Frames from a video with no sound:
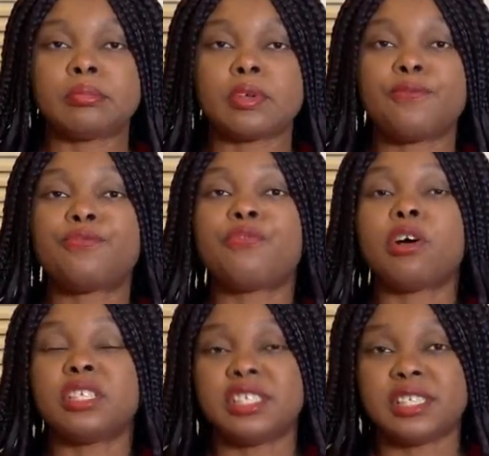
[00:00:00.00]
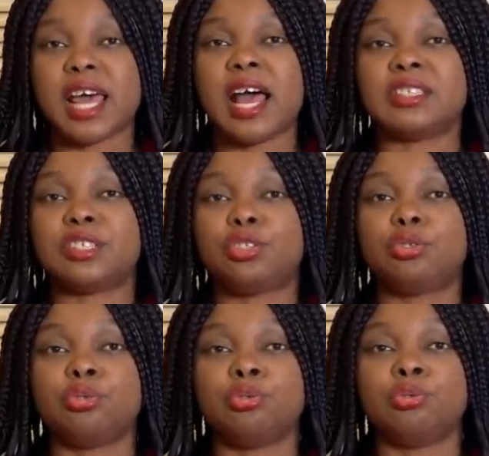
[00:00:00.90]
fraudsters
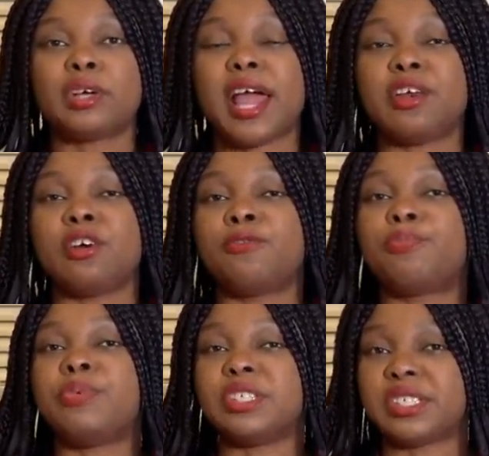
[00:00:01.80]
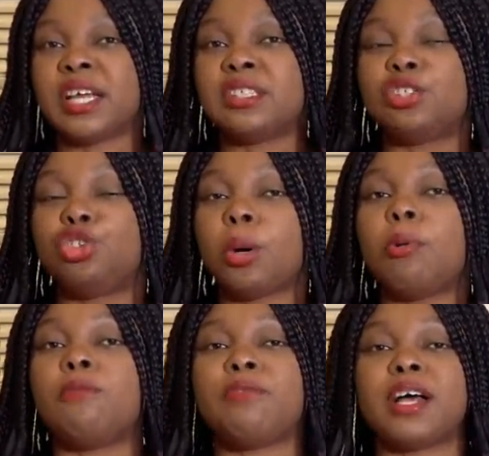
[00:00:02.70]
to kind of present job
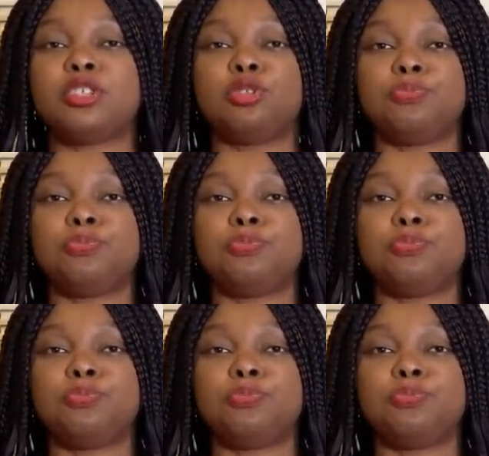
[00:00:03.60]
offers to